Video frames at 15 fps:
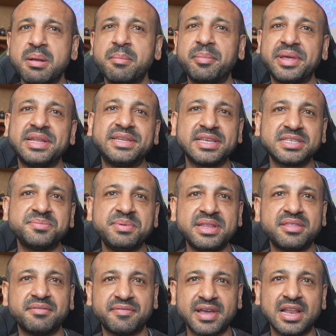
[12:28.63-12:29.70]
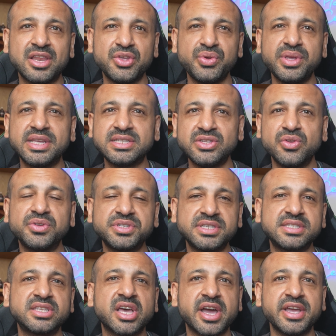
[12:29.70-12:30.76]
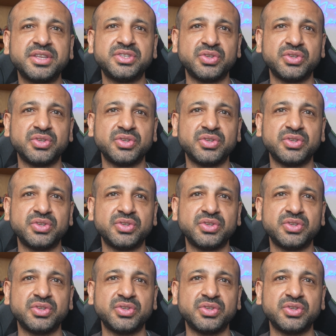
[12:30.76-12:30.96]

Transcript: but it does mean the value is not just tied